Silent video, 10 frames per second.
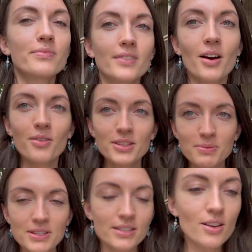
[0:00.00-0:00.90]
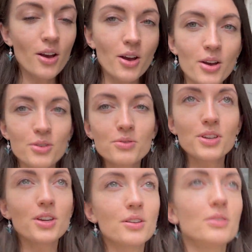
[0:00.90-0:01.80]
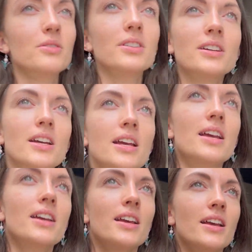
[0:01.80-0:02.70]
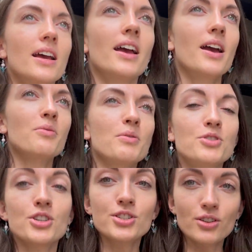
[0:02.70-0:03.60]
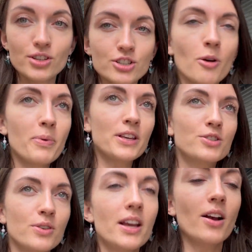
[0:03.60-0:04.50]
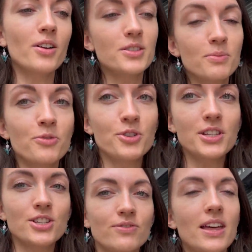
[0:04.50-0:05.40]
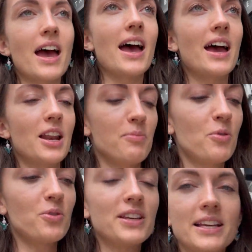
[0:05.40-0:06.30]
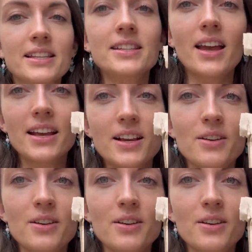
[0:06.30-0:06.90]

Oh, it's been so cute. We were just on the shopping street. I got some footage of that, and I bought these like